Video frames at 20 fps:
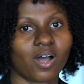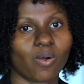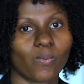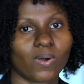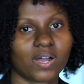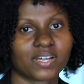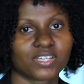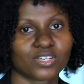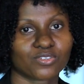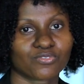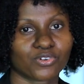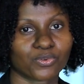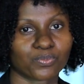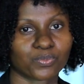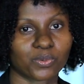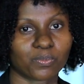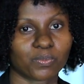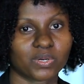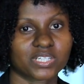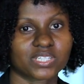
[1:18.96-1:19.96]
awarded for
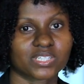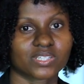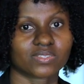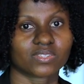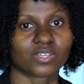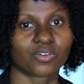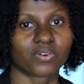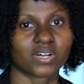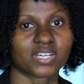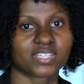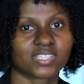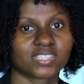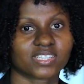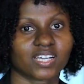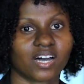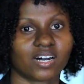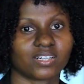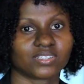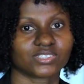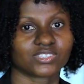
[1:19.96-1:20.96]
promoting the Rwandan
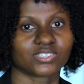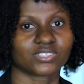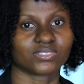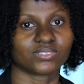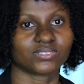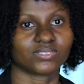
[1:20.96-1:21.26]
culture.